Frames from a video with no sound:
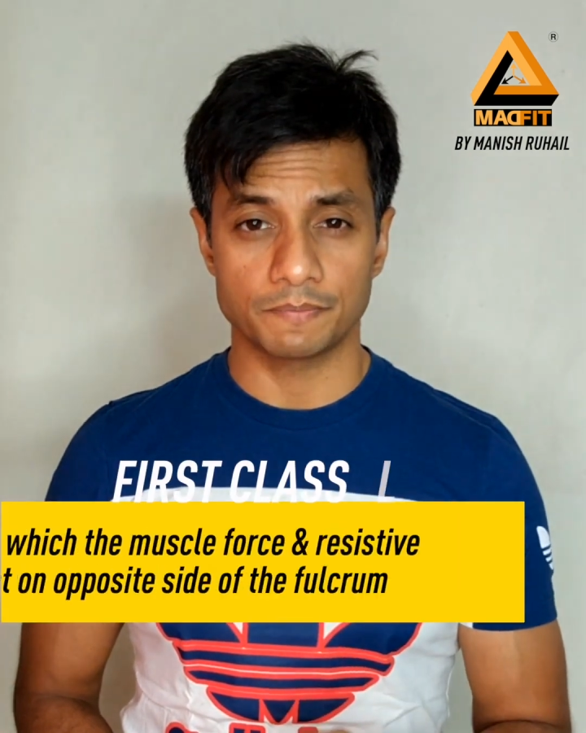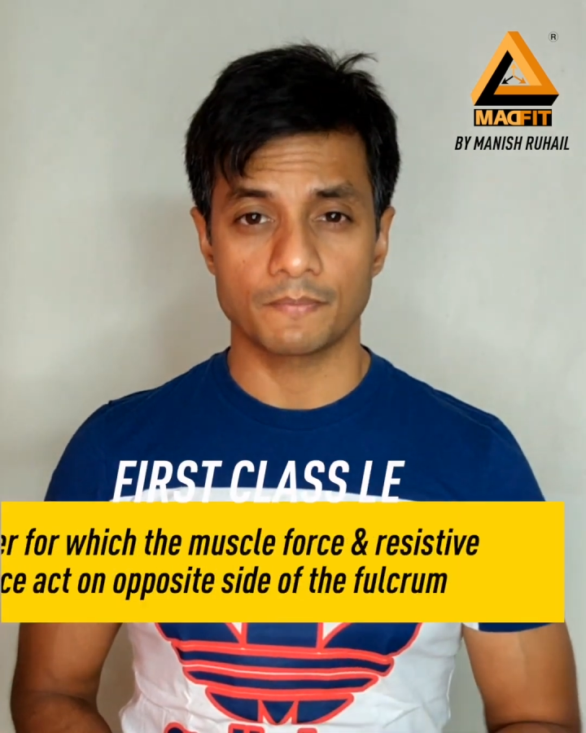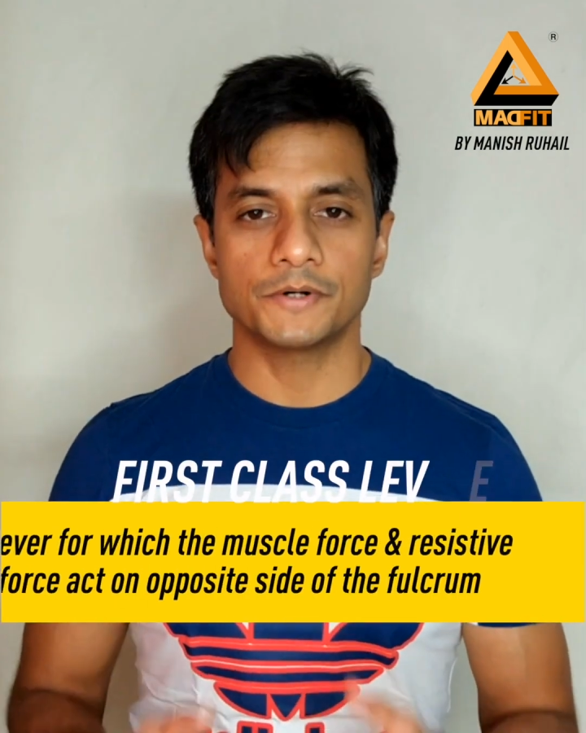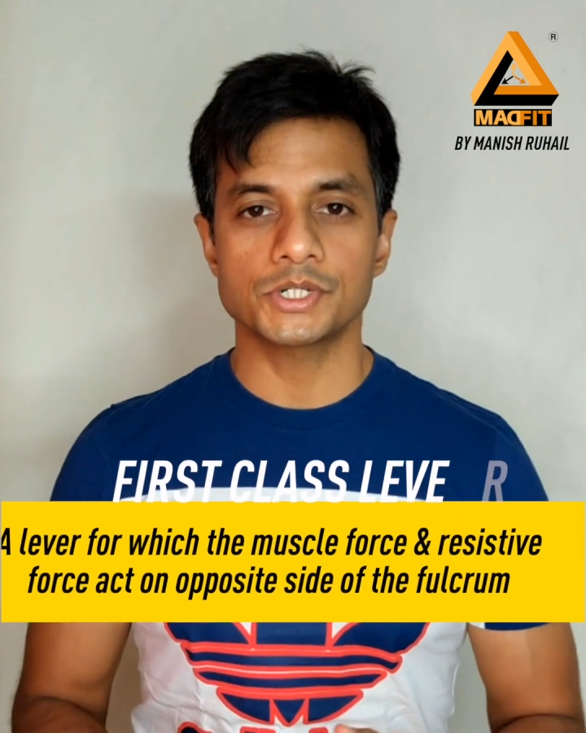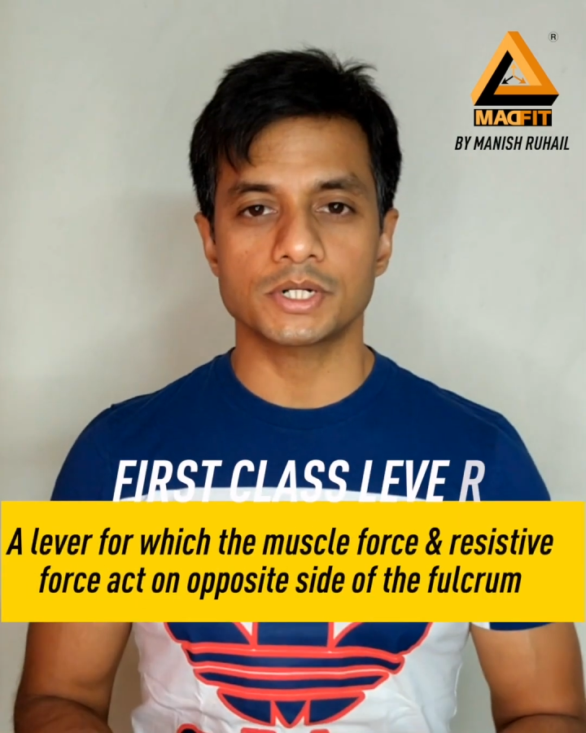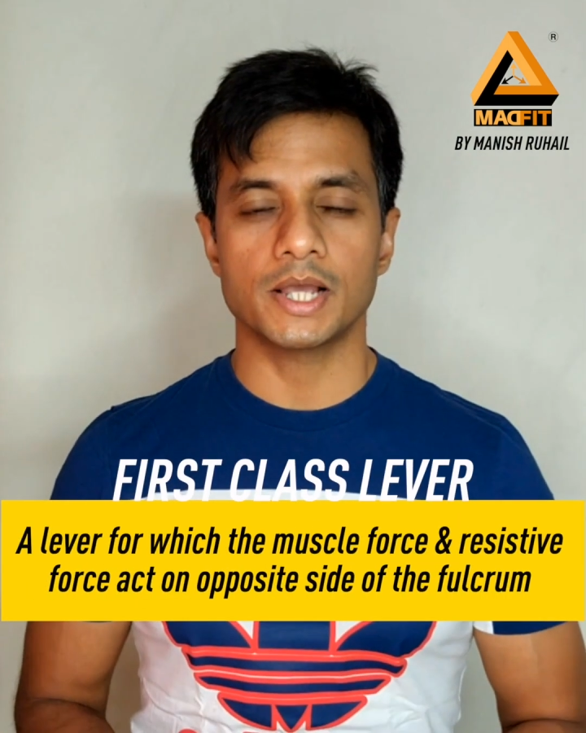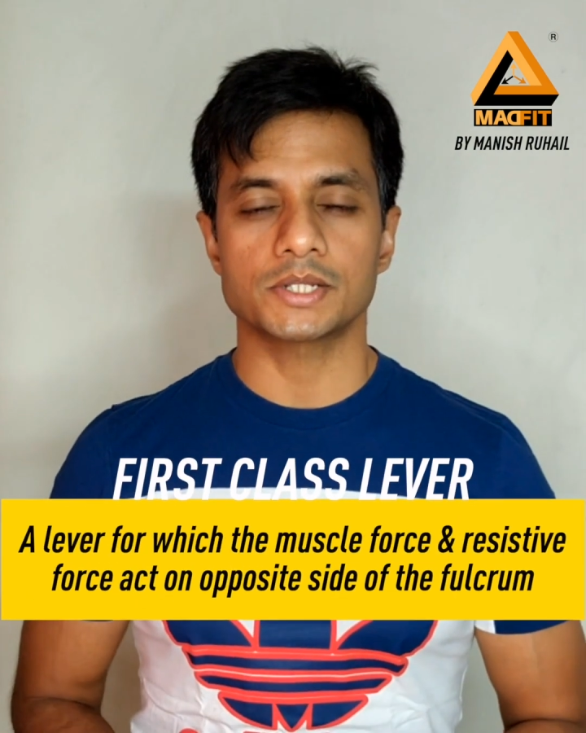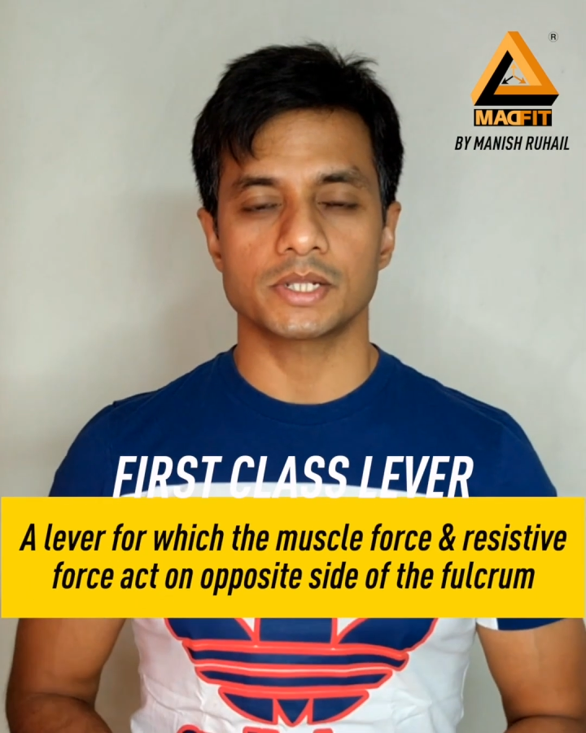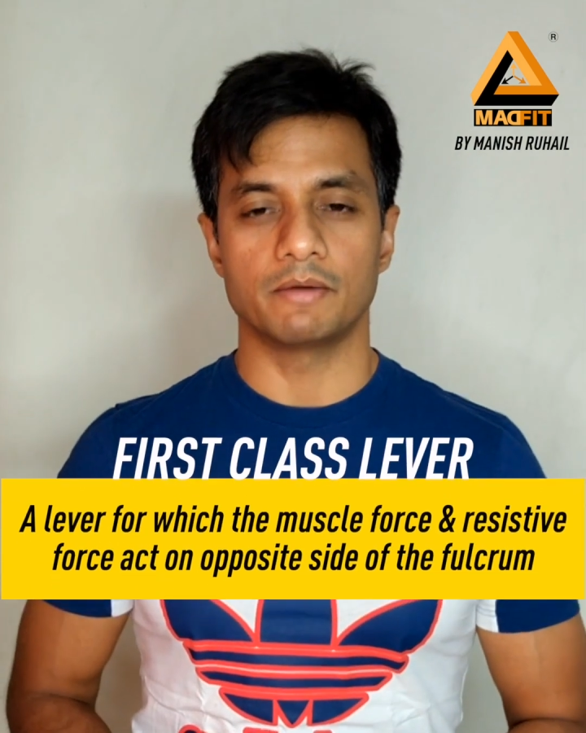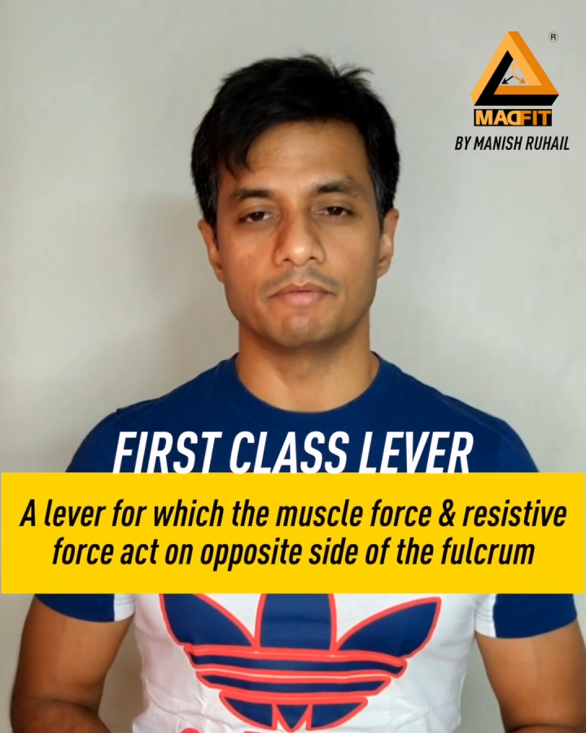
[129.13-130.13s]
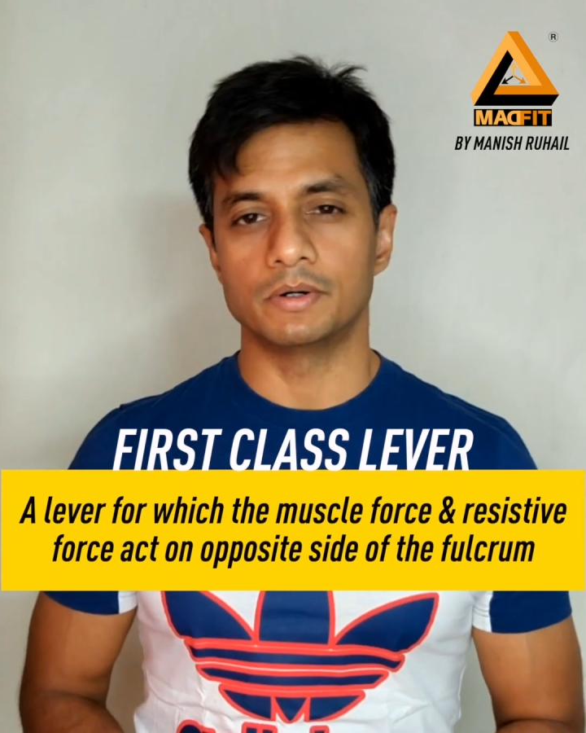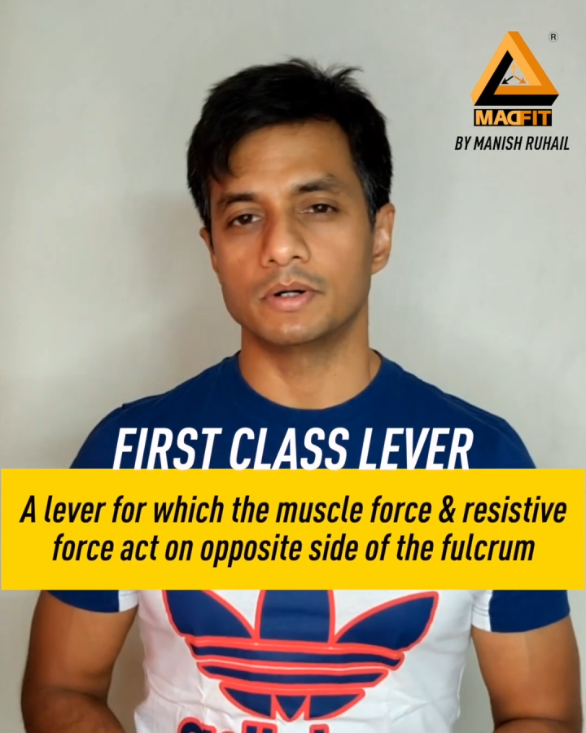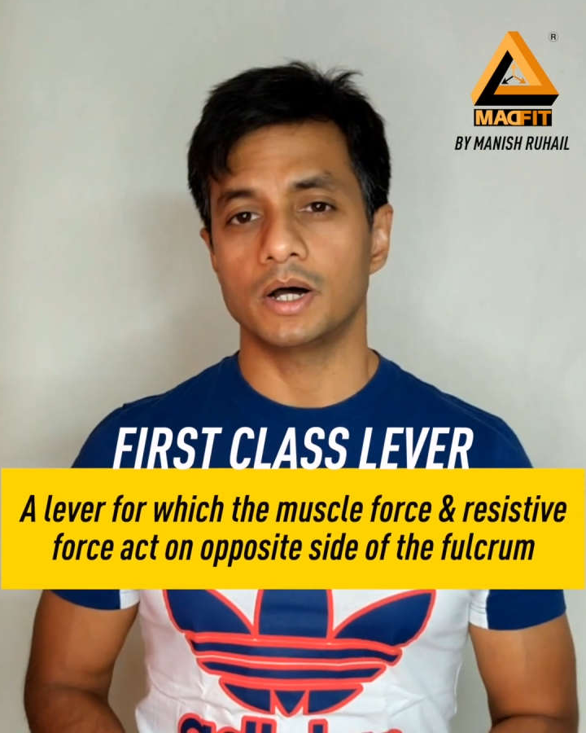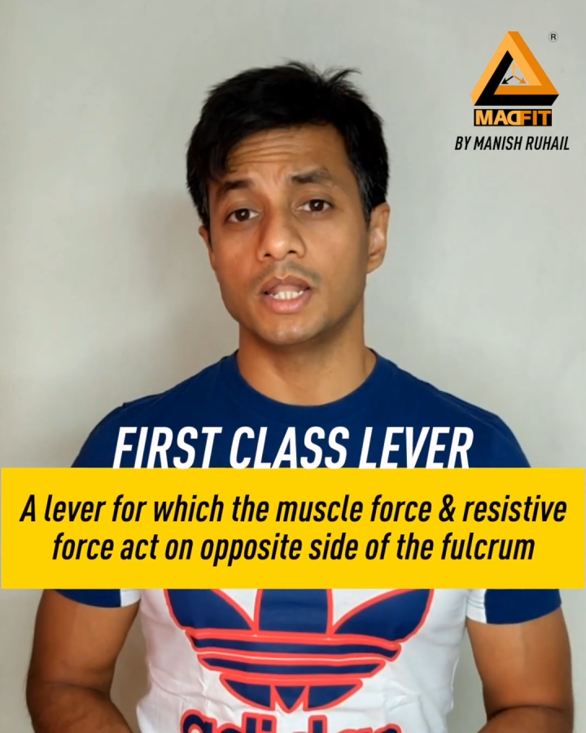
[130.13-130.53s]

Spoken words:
First class lever,